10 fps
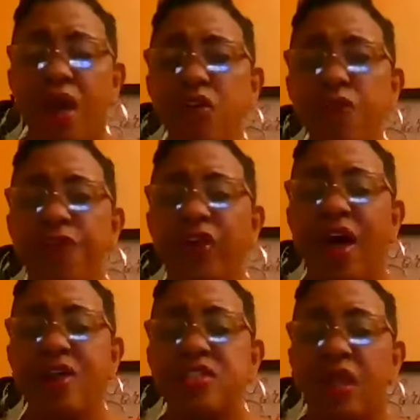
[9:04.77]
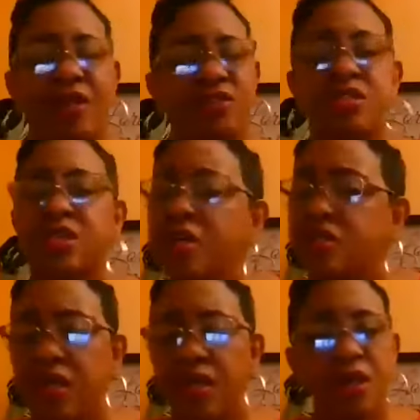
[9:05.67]
and you feel like, said, I just can't
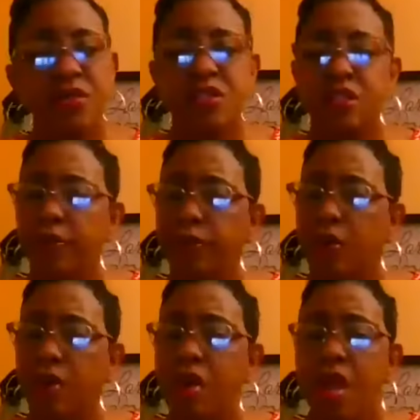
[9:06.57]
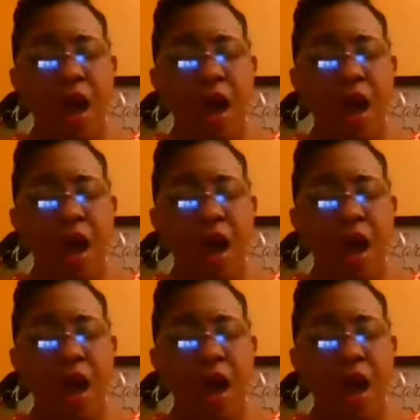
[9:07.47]
take another step, Lord.